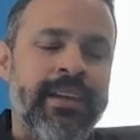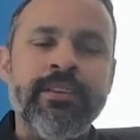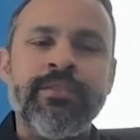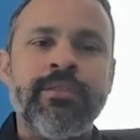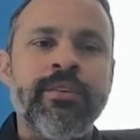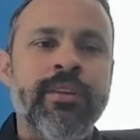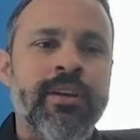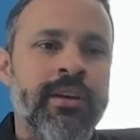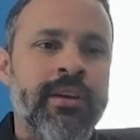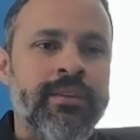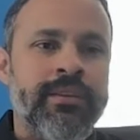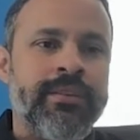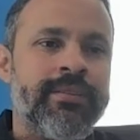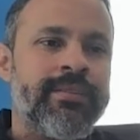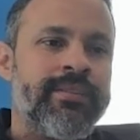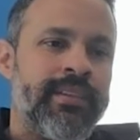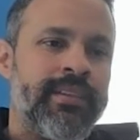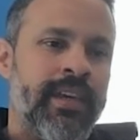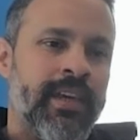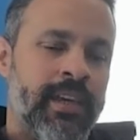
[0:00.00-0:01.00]
And it's not the
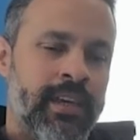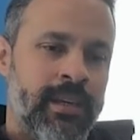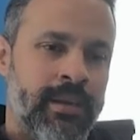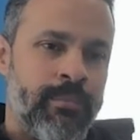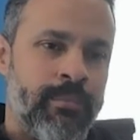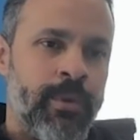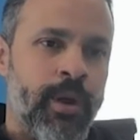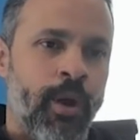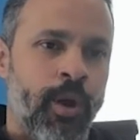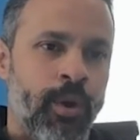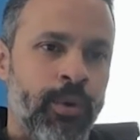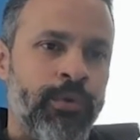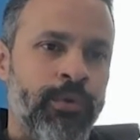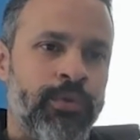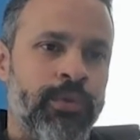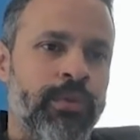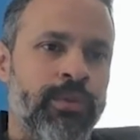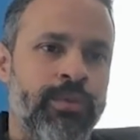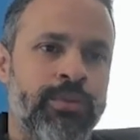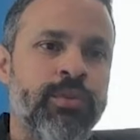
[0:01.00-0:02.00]
same
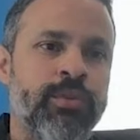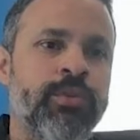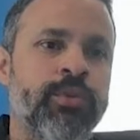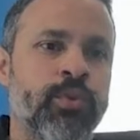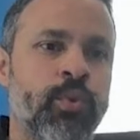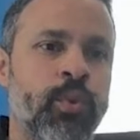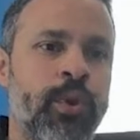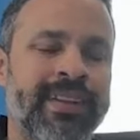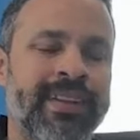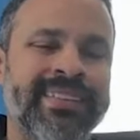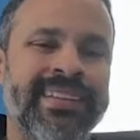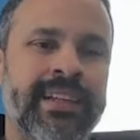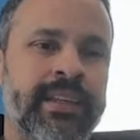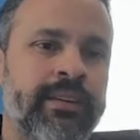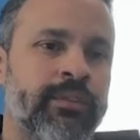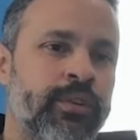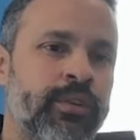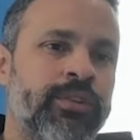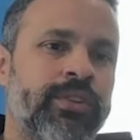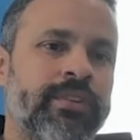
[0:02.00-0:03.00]
also to do a
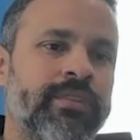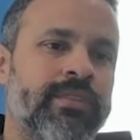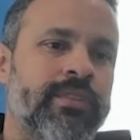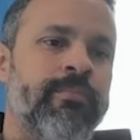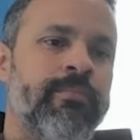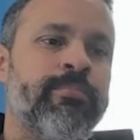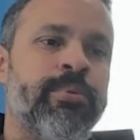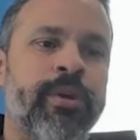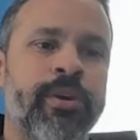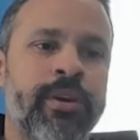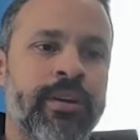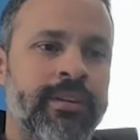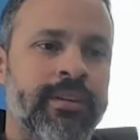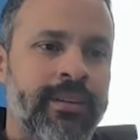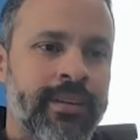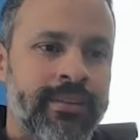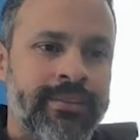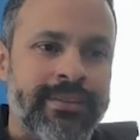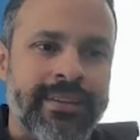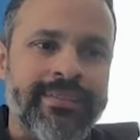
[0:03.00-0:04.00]
delivery system part
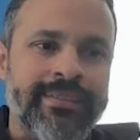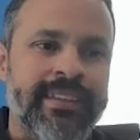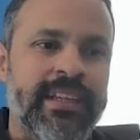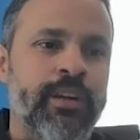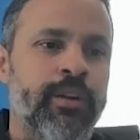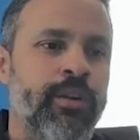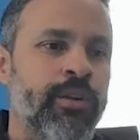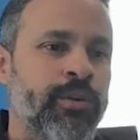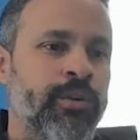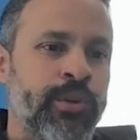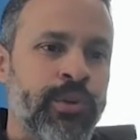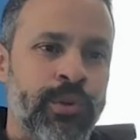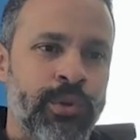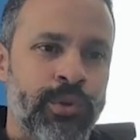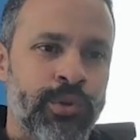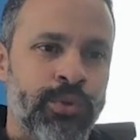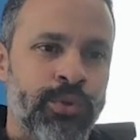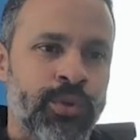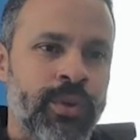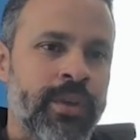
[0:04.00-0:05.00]
that's a single
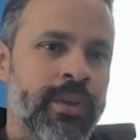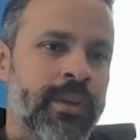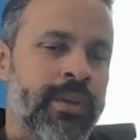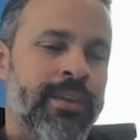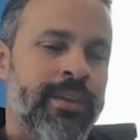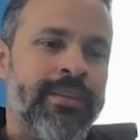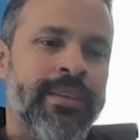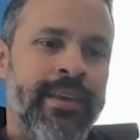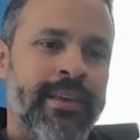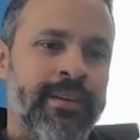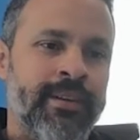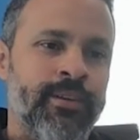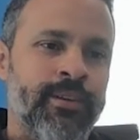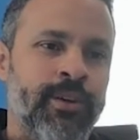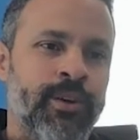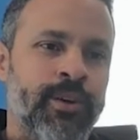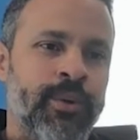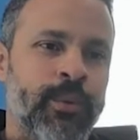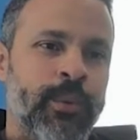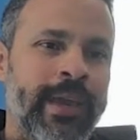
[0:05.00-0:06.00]
use, that
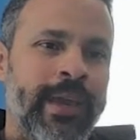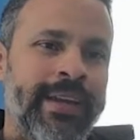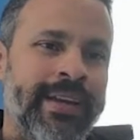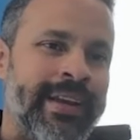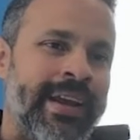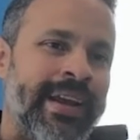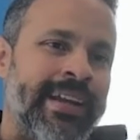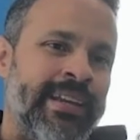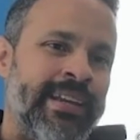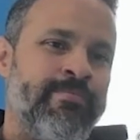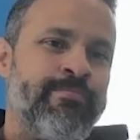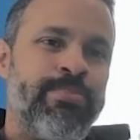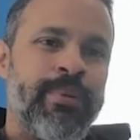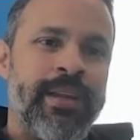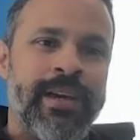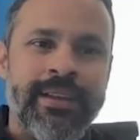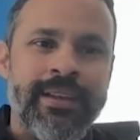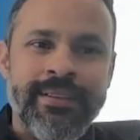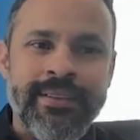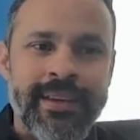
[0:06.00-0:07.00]
creating an
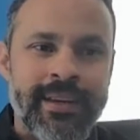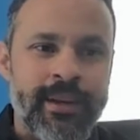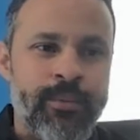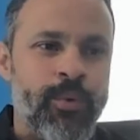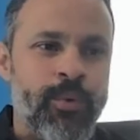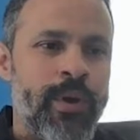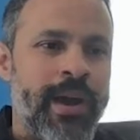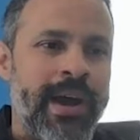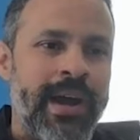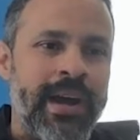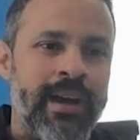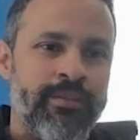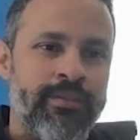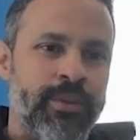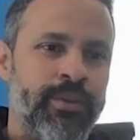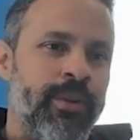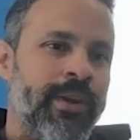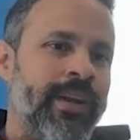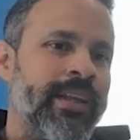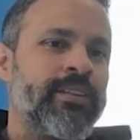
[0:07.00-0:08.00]
implant that it will have
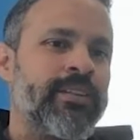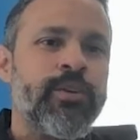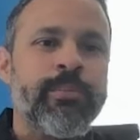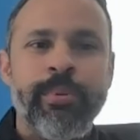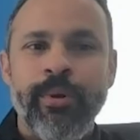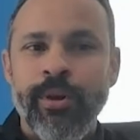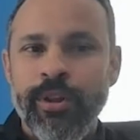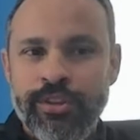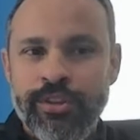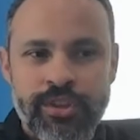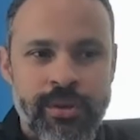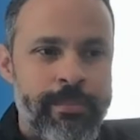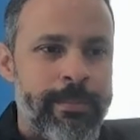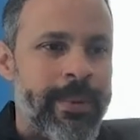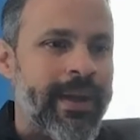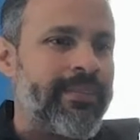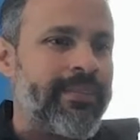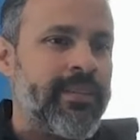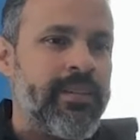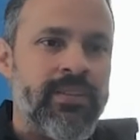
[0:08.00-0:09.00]
electropolishing,
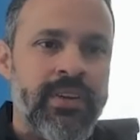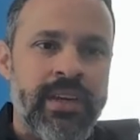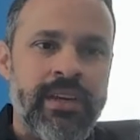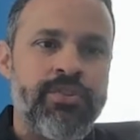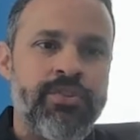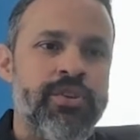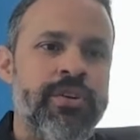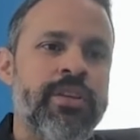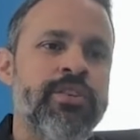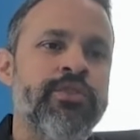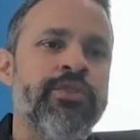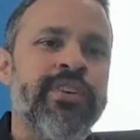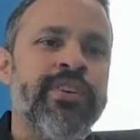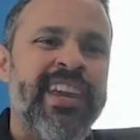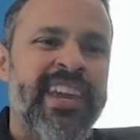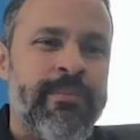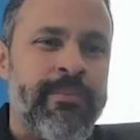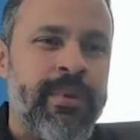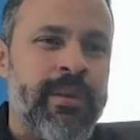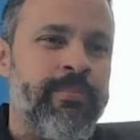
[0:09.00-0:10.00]
passivation, and you
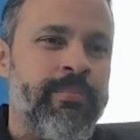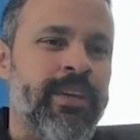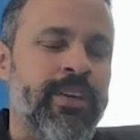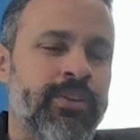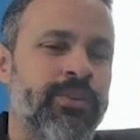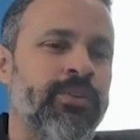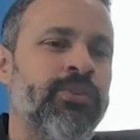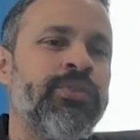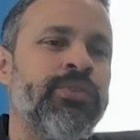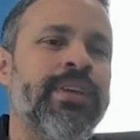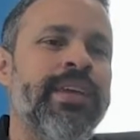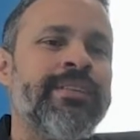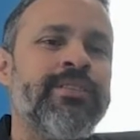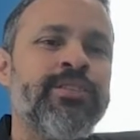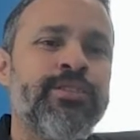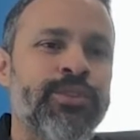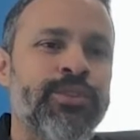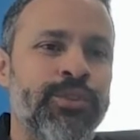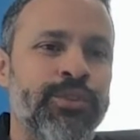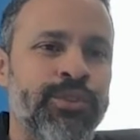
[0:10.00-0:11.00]
name it, because
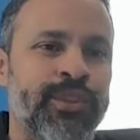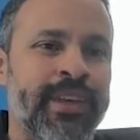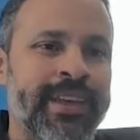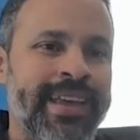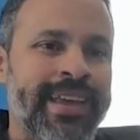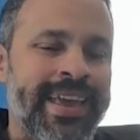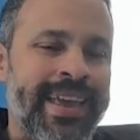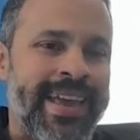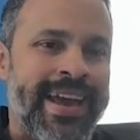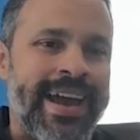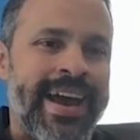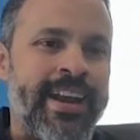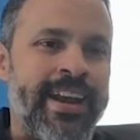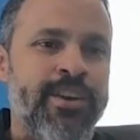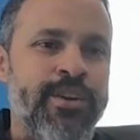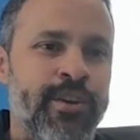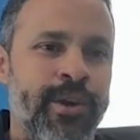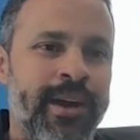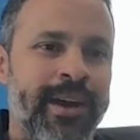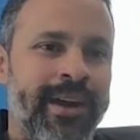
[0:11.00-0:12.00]
it's just
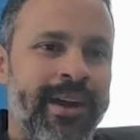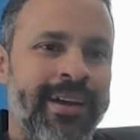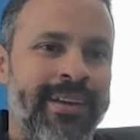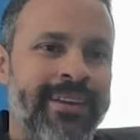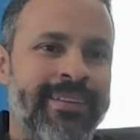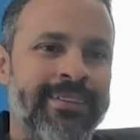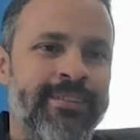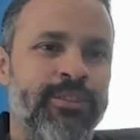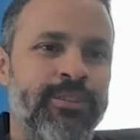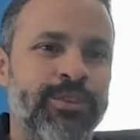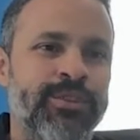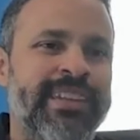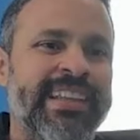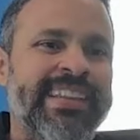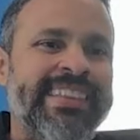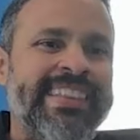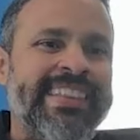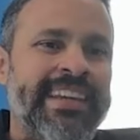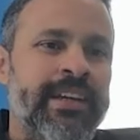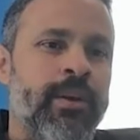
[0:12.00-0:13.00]

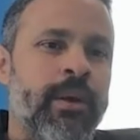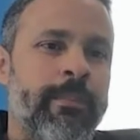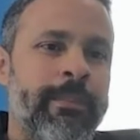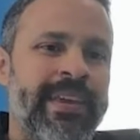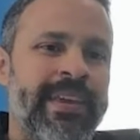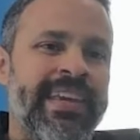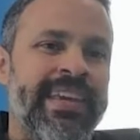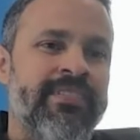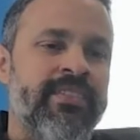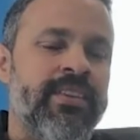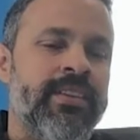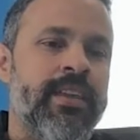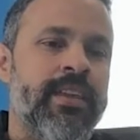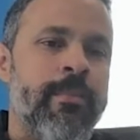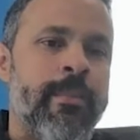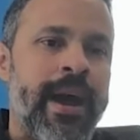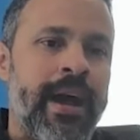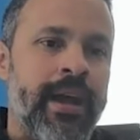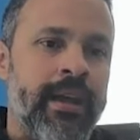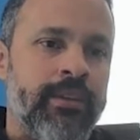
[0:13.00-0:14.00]
the therapy given
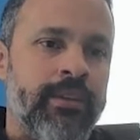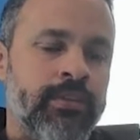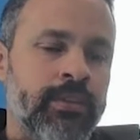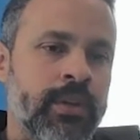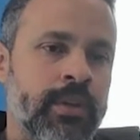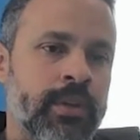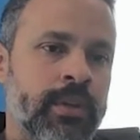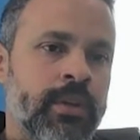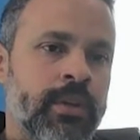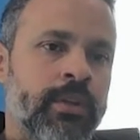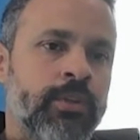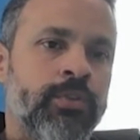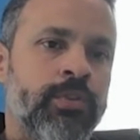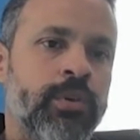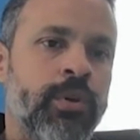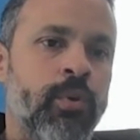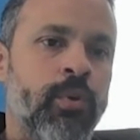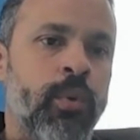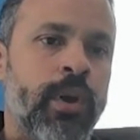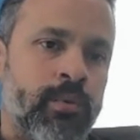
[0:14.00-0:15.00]
device.
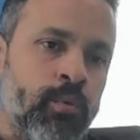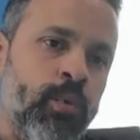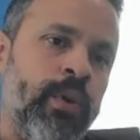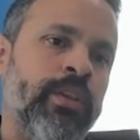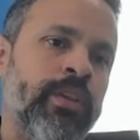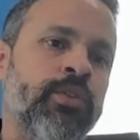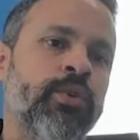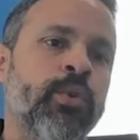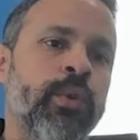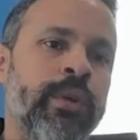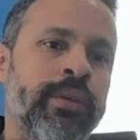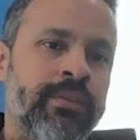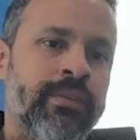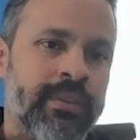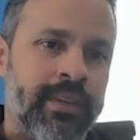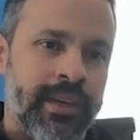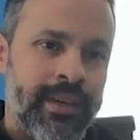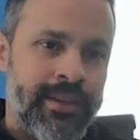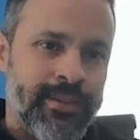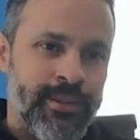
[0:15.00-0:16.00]
So what we do
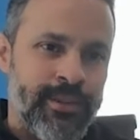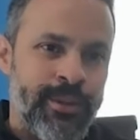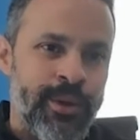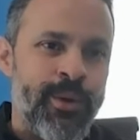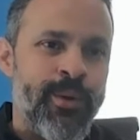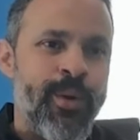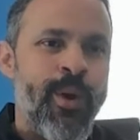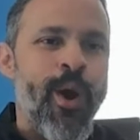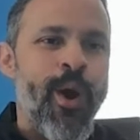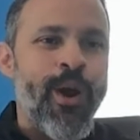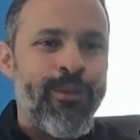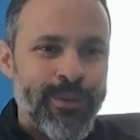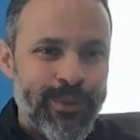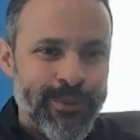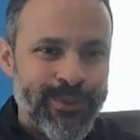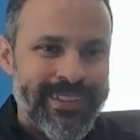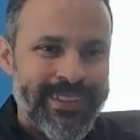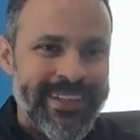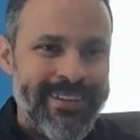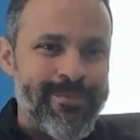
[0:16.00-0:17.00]
is that
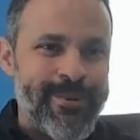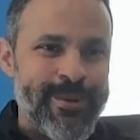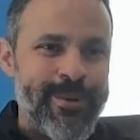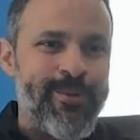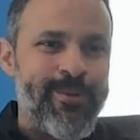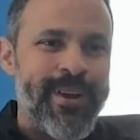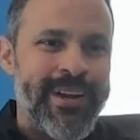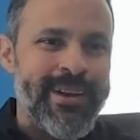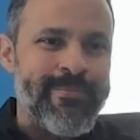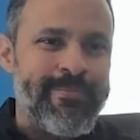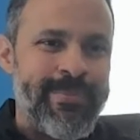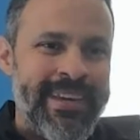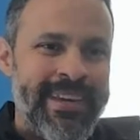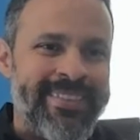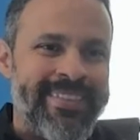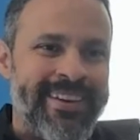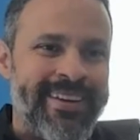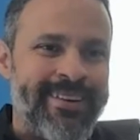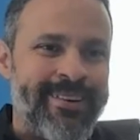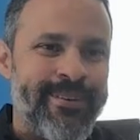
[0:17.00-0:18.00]
obviously we want to be
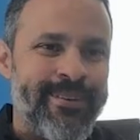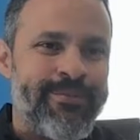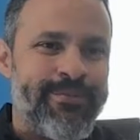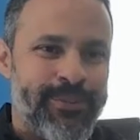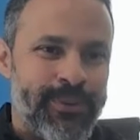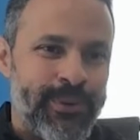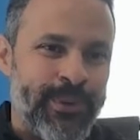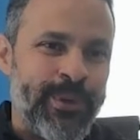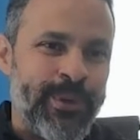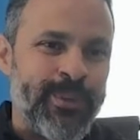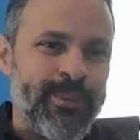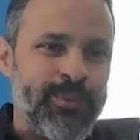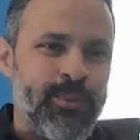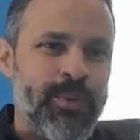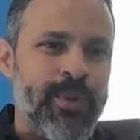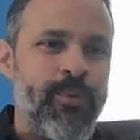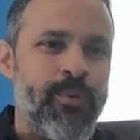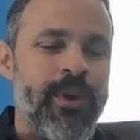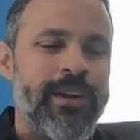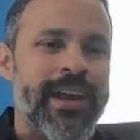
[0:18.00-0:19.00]
there first.
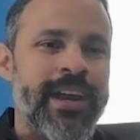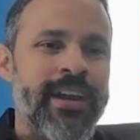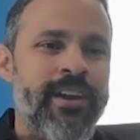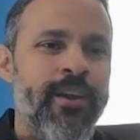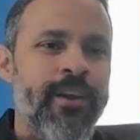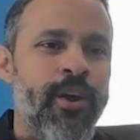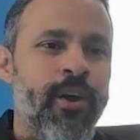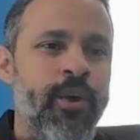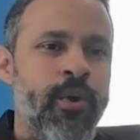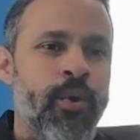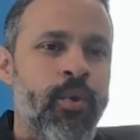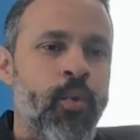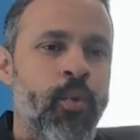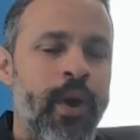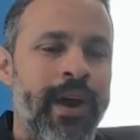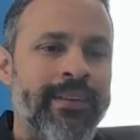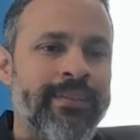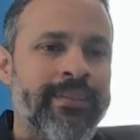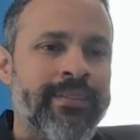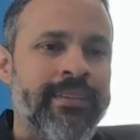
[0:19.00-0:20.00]
We want to know
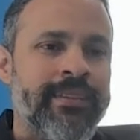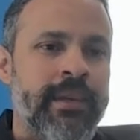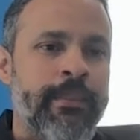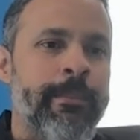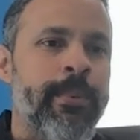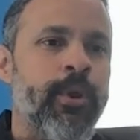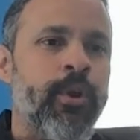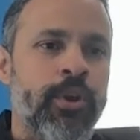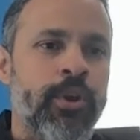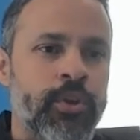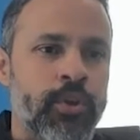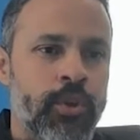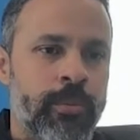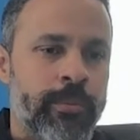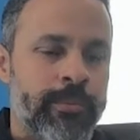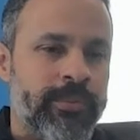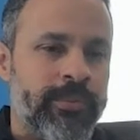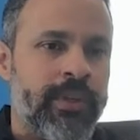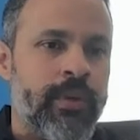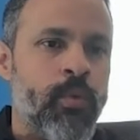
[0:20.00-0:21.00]
what's the
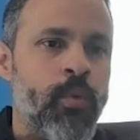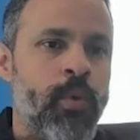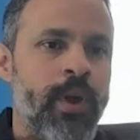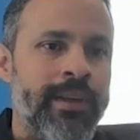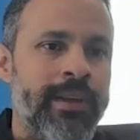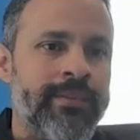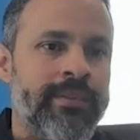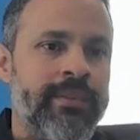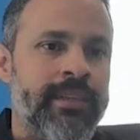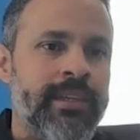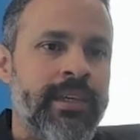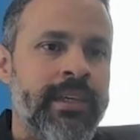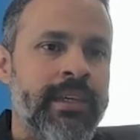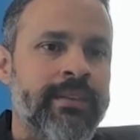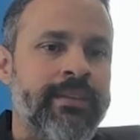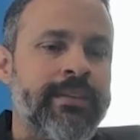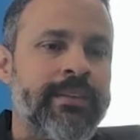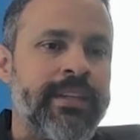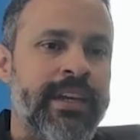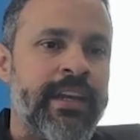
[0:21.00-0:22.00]
volumes and what's the
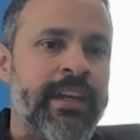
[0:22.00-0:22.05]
